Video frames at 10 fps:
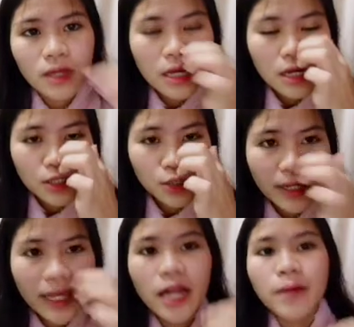So in
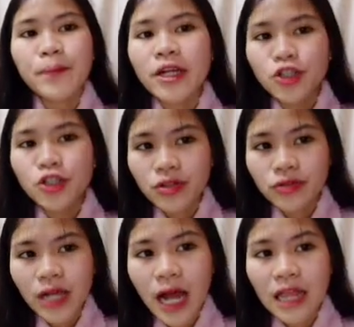here, peer tutoring
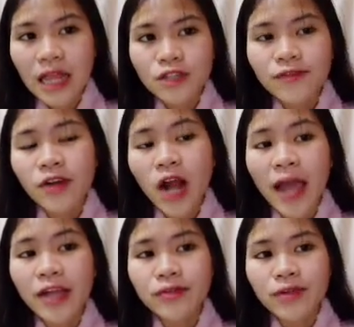allows for
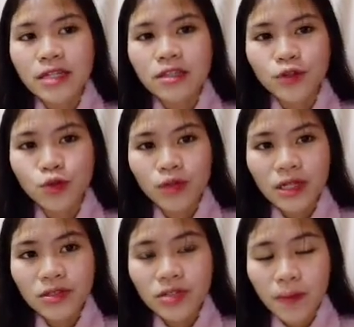higher rates of students'
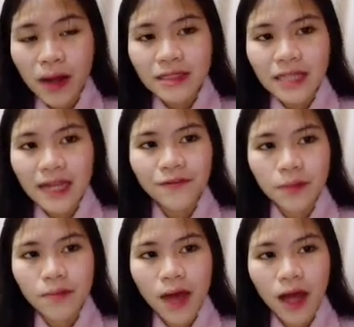response and
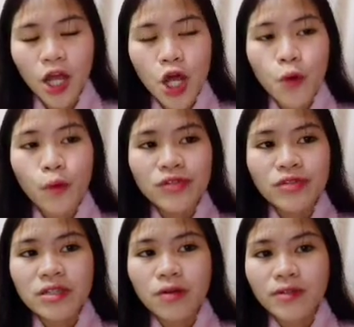feedback, which
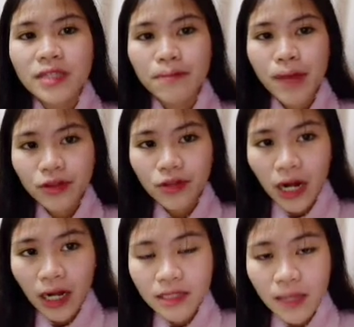results in better
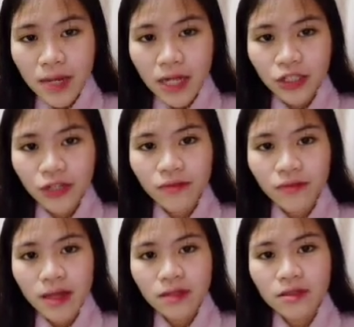academic
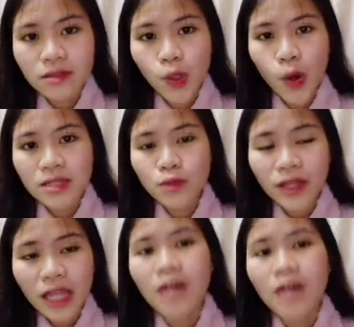achievement. So as what I
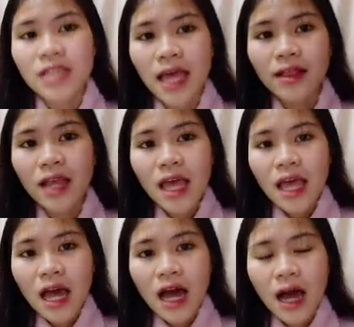have said,
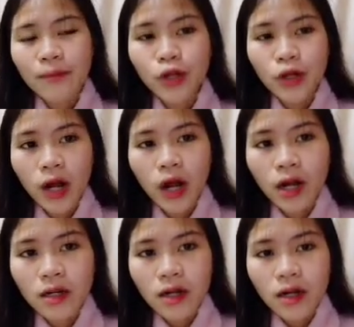there
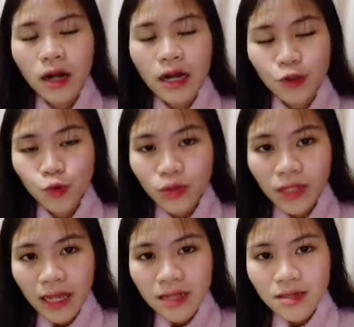are
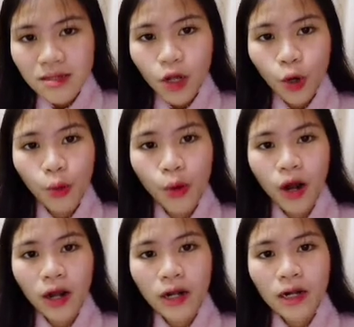students who
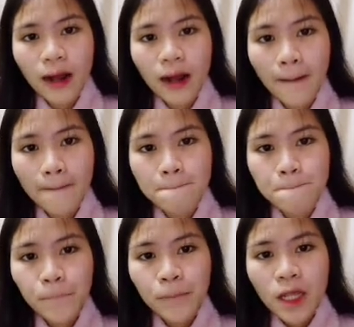are
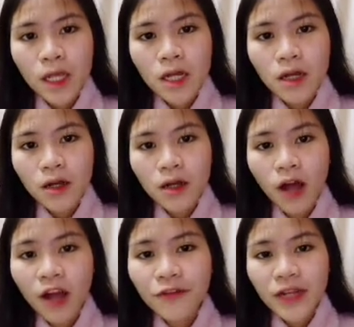
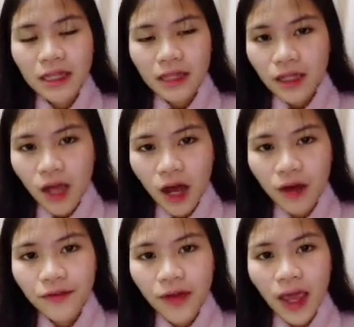confident enough
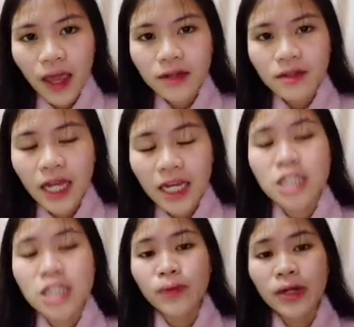and can express